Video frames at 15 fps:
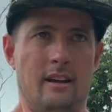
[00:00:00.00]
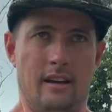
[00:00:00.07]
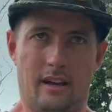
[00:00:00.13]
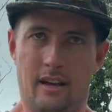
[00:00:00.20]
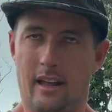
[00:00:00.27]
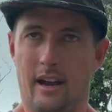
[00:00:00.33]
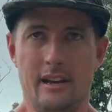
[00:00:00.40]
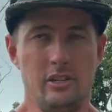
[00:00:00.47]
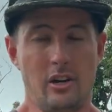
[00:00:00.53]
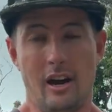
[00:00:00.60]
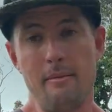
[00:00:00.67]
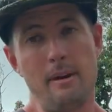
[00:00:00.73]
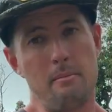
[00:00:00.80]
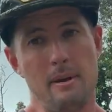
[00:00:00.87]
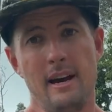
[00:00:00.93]
And I try
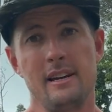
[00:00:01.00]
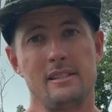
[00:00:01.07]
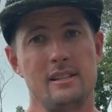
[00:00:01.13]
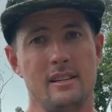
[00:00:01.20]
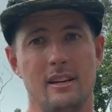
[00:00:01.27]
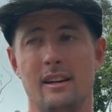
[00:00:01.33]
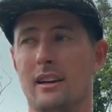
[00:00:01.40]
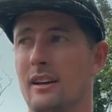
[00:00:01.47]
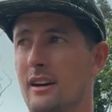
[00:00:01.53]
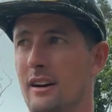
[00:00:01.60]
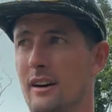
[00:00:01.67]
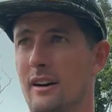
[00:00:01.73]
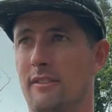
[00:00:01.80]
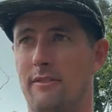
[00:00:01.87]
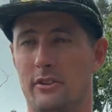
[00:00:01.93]
my best
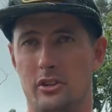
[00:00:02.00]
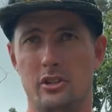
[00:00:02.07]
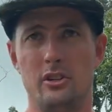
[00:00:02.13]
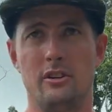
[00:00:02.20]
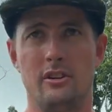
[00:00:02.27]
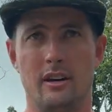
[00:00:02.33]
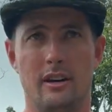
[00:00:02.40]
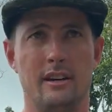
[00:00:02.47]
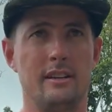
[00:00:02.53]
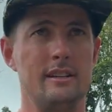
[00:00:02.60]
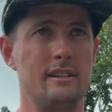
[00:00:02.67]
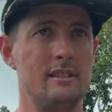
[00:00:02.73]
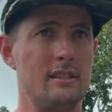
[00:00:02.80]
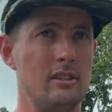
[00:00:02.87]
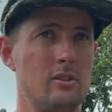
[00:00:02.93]
for sure in a hunting
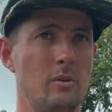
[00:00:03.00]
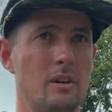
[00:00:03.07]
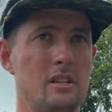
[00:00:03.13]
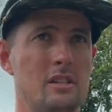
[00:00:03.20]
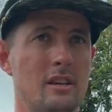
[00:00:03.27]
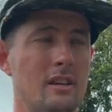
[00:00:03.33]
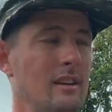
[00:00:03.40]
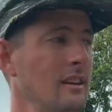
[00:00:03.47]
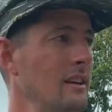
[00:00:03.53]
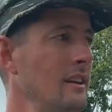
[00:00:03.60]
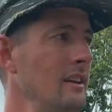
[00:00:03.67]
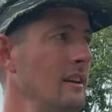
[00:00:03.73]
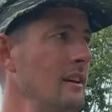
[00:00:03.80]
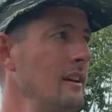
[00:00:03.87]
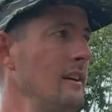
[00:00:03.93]
situation.
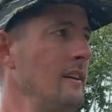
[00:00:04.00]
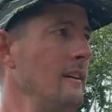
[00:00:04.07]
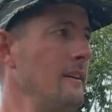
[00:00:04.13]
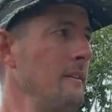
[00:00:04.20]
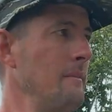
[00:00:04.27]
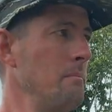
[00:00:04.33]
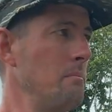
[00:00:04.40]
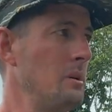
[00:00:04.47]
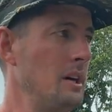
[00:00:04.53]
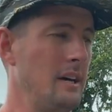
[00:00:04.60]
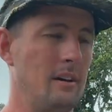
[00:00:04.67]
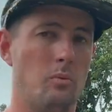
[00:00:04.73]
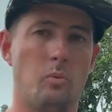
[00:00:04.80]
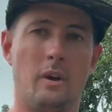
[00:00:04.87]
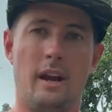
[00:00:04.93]

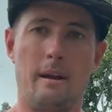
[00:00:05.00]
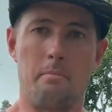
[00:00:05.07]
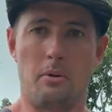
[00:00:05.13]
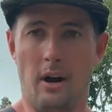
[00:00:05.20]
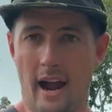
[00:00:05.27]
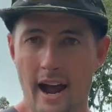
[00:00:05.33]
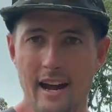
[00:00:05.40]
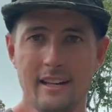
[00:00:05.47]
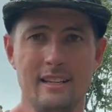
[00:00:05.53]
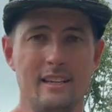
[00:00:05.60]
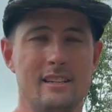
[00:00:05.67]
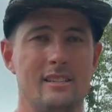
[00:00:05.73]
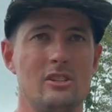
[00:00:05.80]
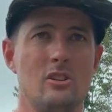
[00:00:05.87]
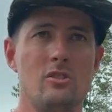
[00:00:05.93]
But when I
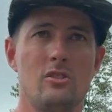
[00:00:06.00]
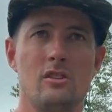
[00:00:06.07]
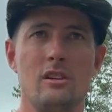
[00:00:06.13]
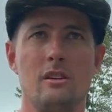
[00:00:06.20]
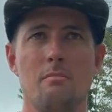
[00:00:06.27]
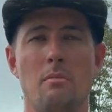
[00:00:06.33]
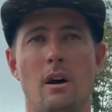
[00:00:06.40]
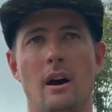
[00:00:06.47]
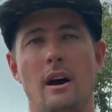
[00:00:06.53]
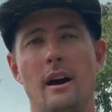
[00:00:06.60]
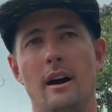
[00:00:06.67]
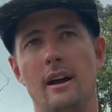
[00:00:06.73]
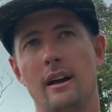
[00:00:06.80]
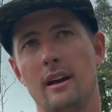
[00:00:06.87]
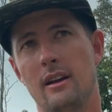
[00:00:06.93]
practice, usually
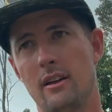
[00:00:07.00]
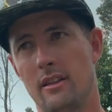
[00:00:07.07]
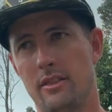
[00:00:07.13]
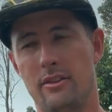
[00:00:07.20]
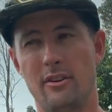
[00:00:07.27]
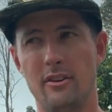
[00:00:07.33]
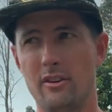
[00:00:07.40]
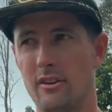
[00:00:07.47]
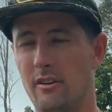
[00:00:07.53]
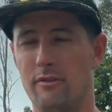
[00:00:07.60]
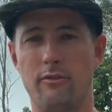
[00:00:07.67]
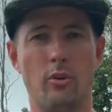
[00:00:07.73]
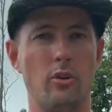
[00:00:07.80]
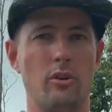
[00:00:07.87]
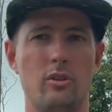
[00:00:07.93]
my third or
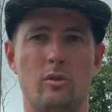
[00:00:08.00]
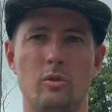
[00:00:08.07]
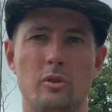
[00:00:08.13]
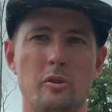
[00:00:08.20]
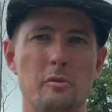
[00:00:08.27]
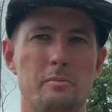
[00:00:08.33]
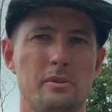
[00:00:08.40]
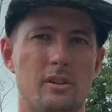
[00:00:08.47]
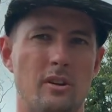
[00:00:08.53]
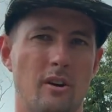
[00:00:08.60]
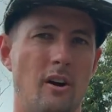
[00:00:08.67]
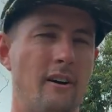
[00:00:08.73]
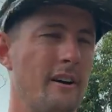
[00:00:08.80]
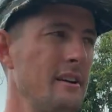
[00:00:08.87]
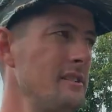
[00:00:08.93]
fourth groups are
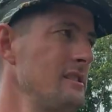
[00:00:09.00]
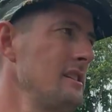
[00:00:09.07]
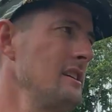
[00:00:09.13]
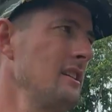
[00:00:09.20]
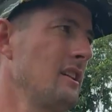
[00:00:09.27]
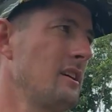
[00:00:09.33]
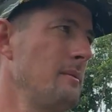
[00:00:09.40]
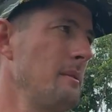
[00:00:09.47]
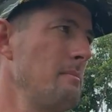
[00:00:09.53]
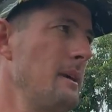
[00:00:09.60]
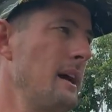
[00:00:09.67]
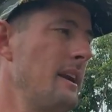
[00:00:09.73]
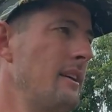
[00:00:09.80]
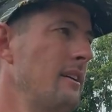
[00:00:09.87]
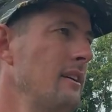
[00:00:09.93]
honestly a little bit
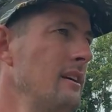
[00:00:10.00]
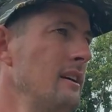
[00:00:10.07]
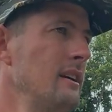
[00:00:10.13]
better.